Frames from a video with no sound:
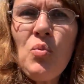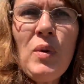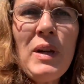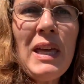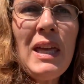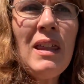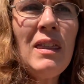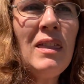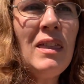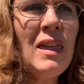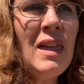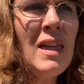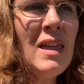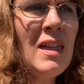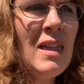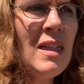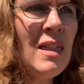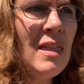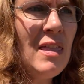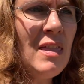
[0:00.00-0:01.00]
with
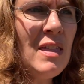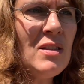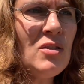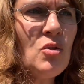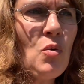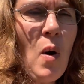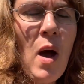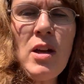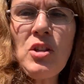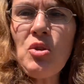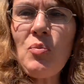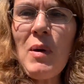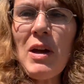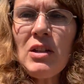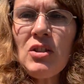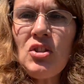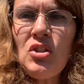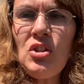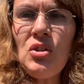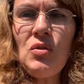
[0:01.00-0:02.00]
the squash
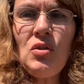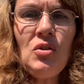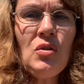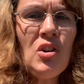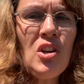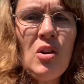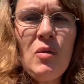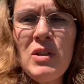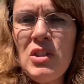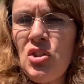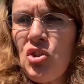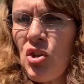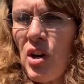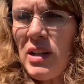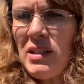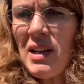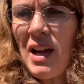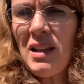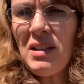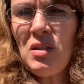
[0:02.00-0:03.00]
bugs too, you can always try
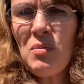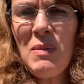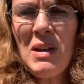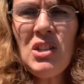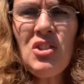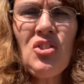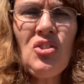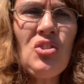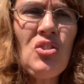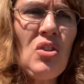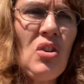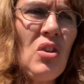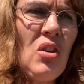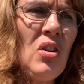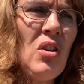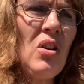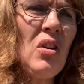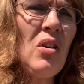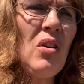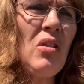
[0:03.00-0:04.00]
diatomaceous
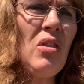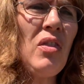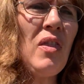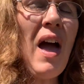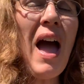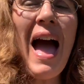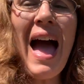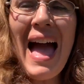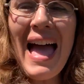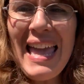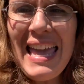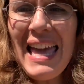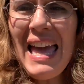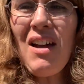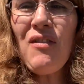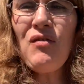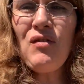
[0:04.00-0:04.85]
earth. I have